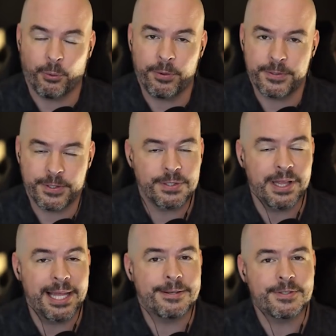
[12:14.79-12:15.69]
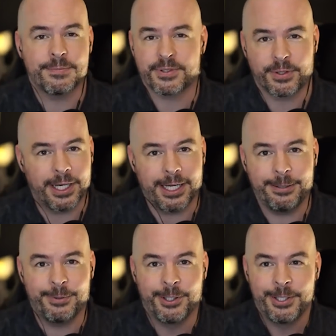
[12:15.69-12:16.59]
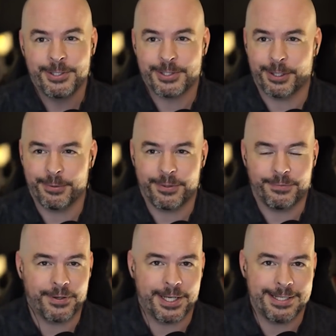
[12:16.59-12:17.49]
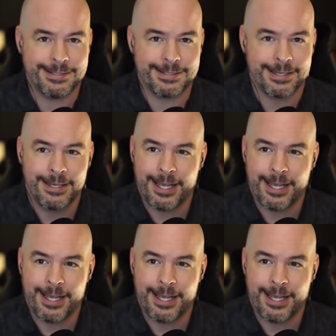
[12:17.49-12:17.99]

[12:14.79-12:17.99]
or just like, subscribe, share with your friends,